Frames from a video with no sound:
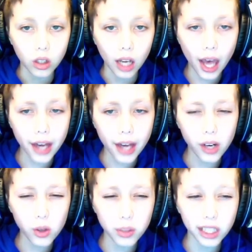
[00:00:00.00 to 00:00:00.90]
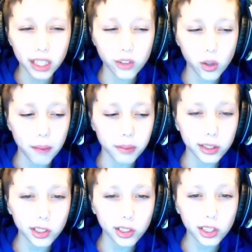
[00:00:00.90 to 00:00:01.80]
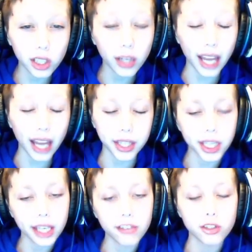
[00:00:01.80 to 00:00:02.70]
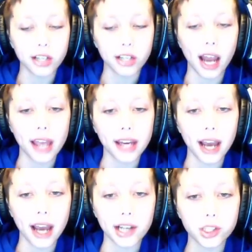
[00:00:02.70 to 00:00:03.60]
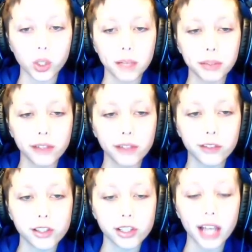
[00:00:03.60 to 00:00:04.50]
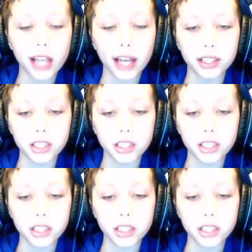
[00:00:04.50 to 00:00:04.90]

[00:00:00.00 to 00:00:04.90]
I don't know which one it gives you. I'm pretty sure, yeah, I think it gives you an iron sword. I'm pretty sure, yeah, it is.